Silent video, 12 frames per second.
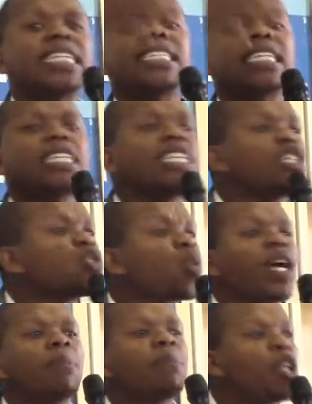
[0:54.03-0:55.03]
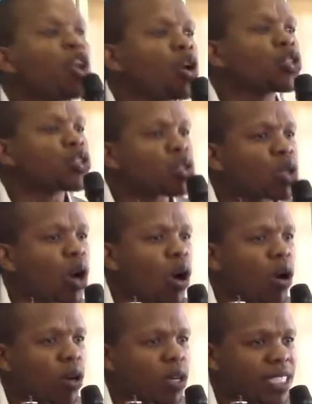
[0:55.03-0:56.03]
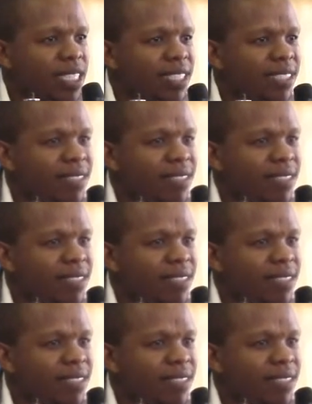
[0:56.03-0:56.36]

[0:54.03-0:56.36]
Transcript: is in this world belongs to God.